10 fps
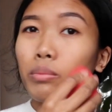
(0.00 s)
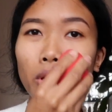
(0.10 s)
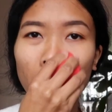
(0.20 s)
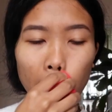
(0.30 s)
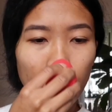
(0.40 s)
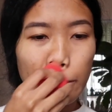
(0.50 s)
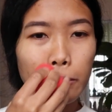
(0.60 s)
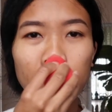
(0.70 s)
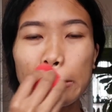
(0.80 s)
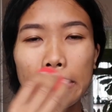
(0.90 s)
product,
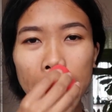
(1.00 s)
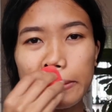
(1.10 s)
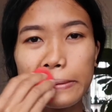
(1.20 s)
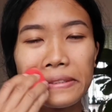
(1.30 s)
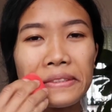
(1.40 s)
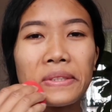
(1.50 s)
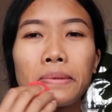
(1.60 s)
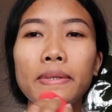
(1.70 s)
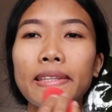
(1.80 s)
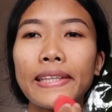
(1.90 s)
which is true,
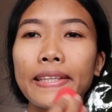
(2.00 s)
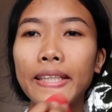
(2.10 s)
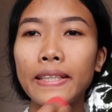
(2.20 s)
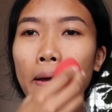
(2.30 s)
but then